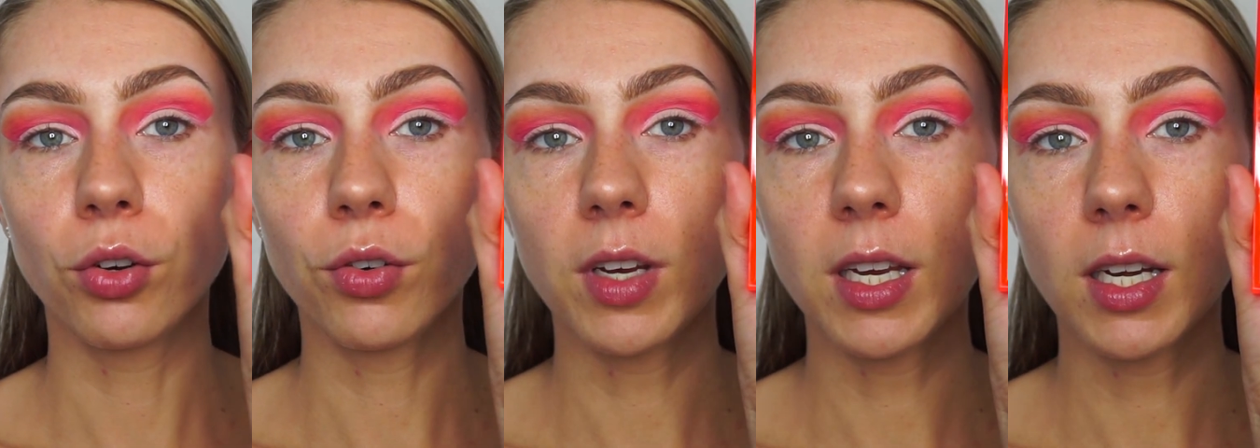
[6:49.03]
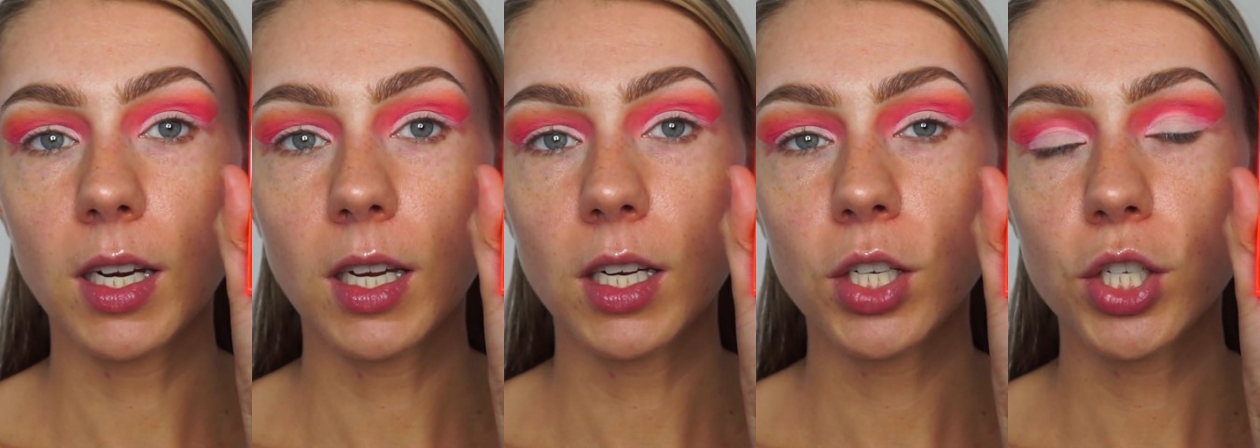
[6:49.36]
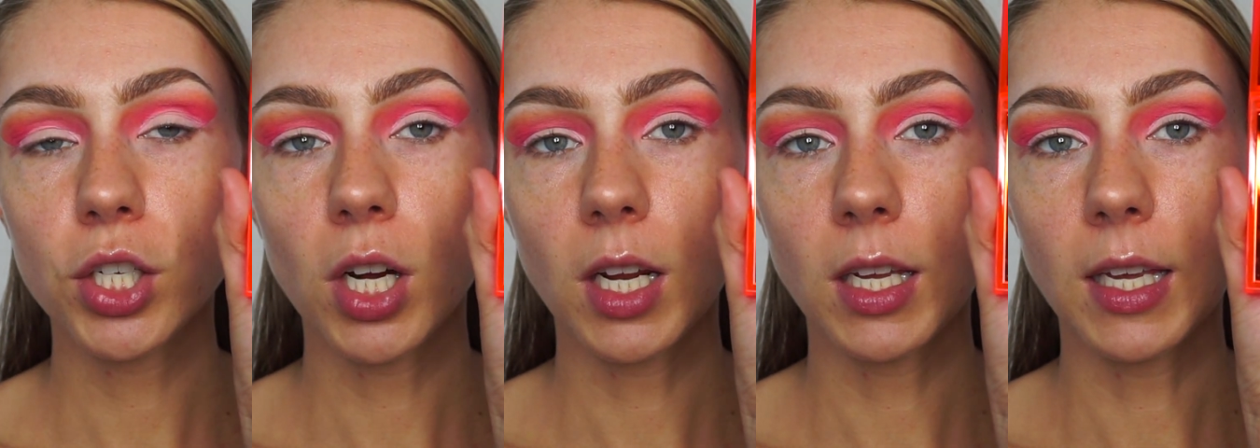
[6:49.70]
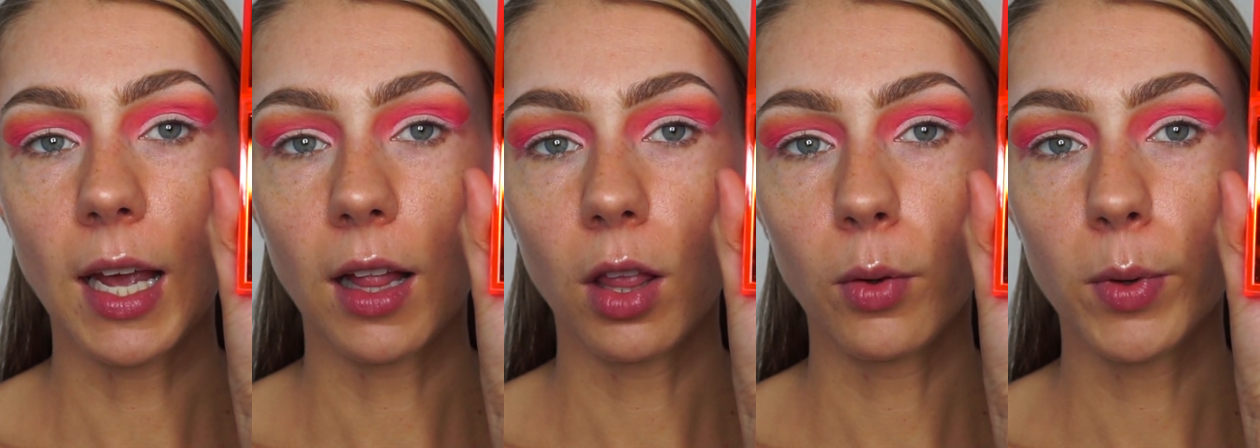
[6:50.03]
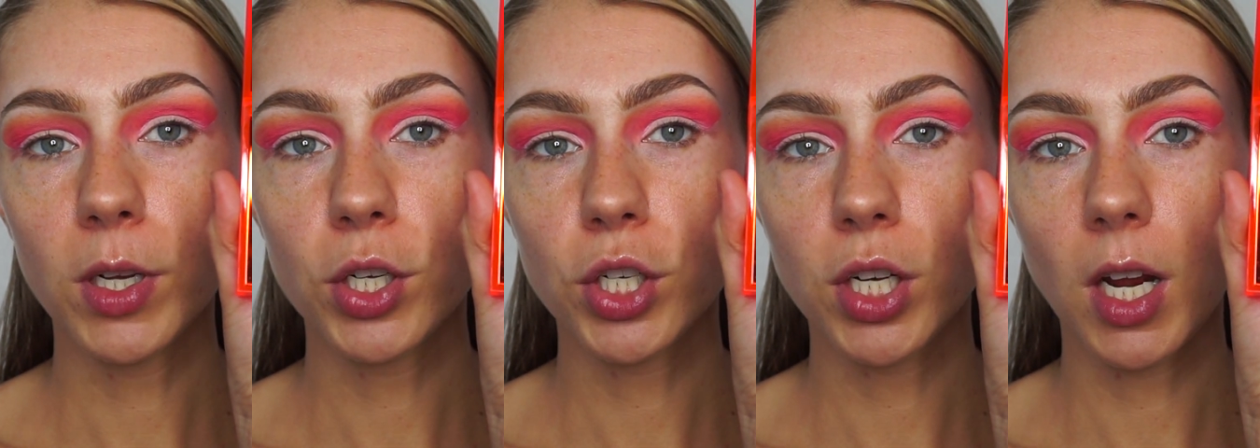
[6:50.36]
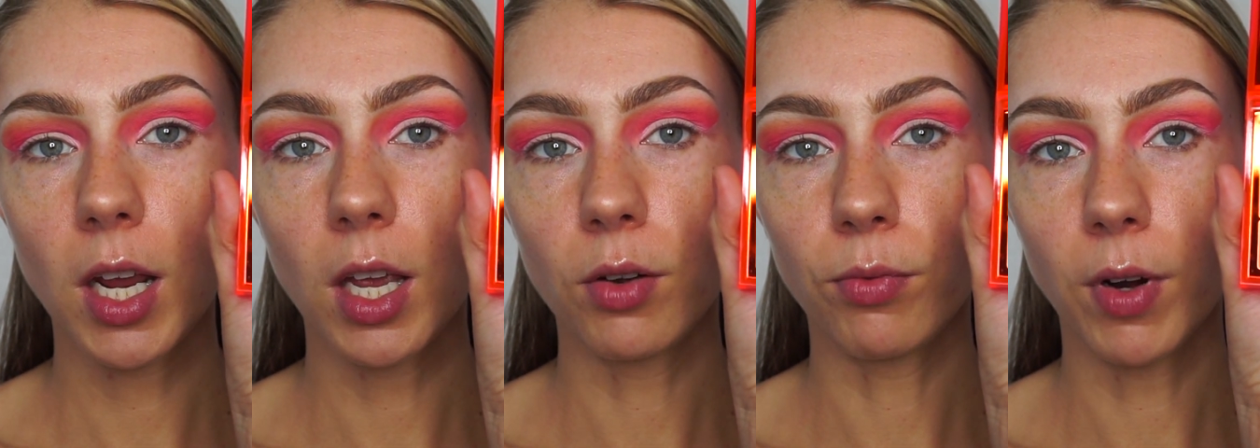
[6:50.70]
greenish yellowish
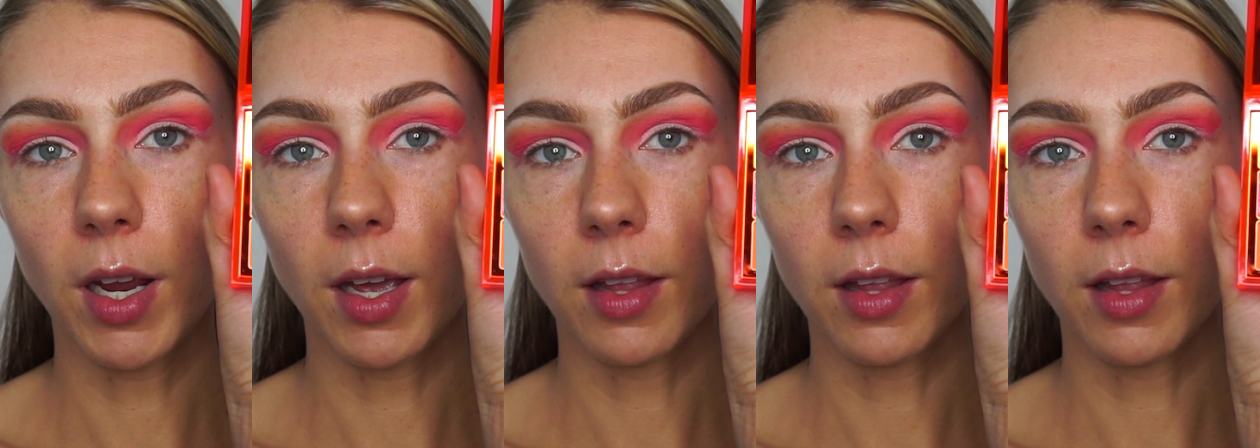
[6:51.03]
shade right